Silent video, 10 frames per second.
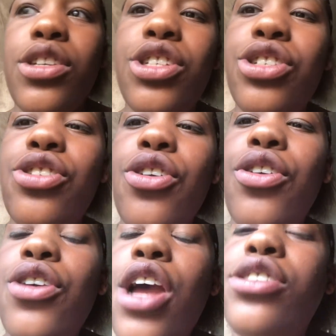she
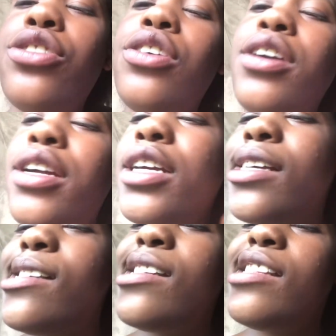started, I
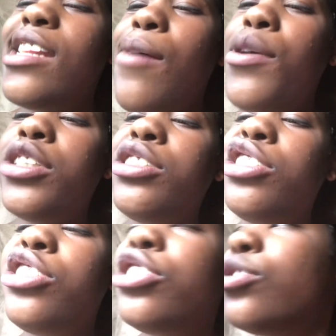started, did I brush?
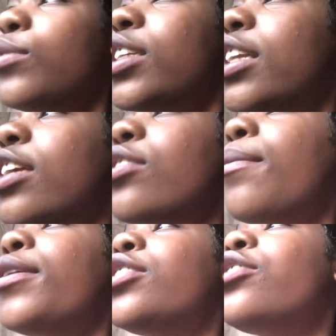When did I
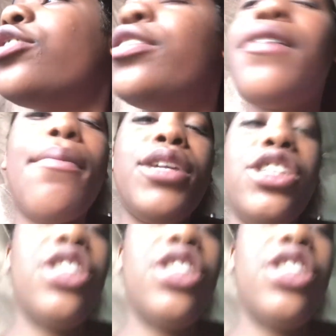start brushing her teeth? I brushed